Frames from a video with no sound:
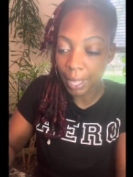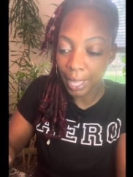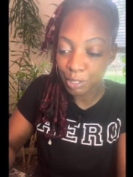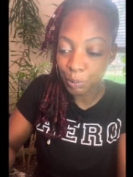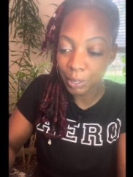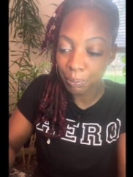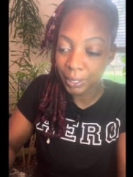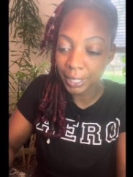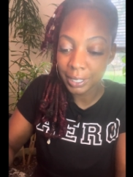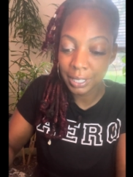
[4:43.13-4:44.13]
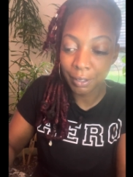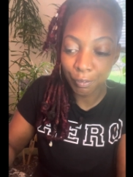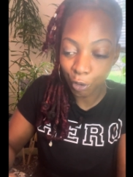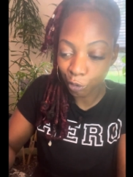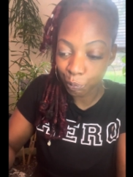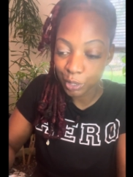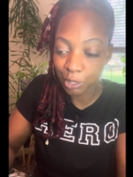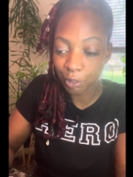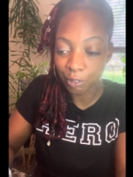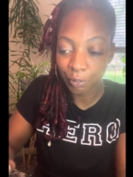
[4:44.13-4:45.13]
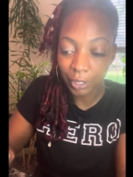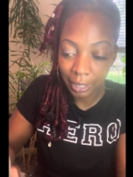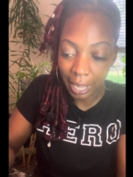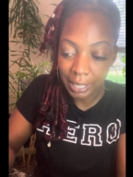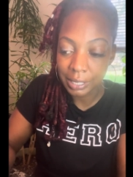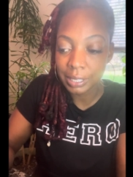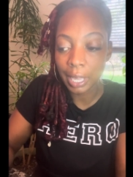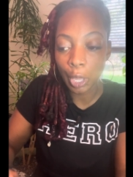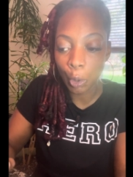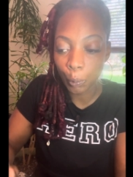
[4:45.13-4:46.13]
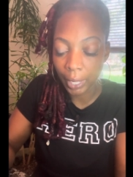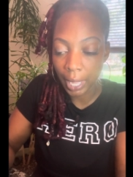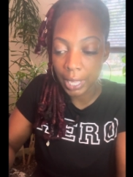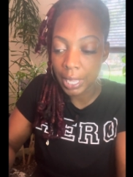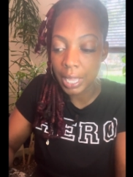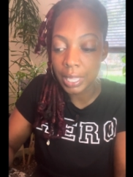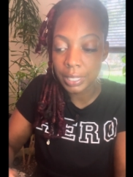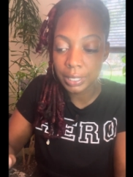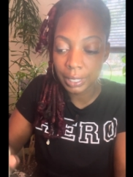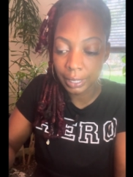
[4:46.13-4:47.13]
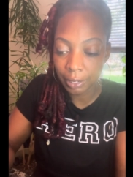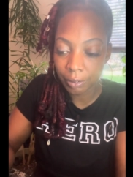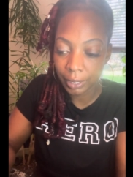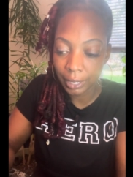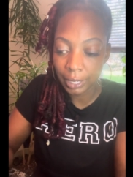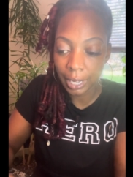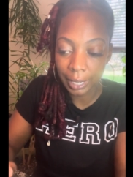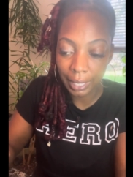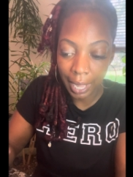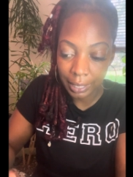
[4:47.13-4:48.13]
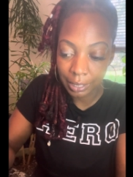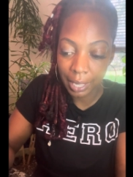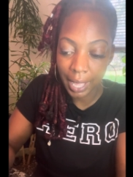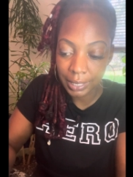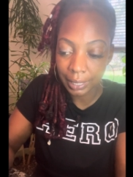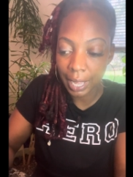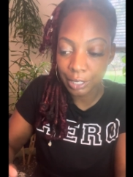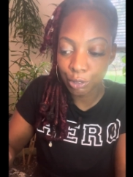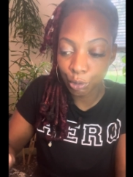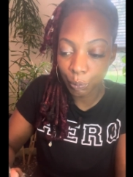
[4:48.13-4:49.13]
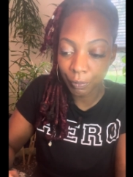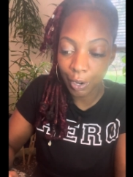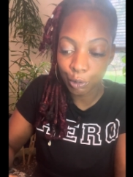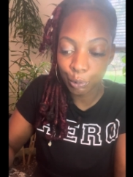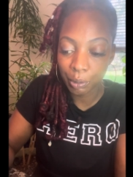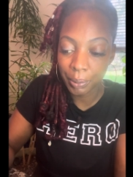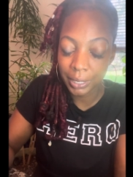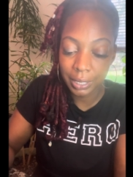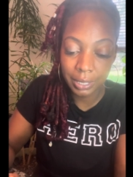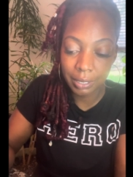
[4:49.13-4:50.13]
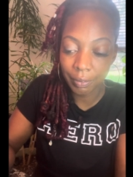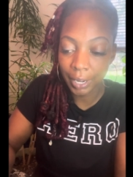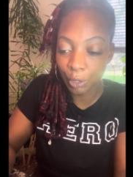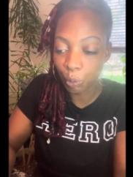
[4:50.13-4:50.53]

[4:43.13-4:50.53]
As we begin to evolve, we start to realize it's like, okay, it's literally has a lot to do with our codependencies, right?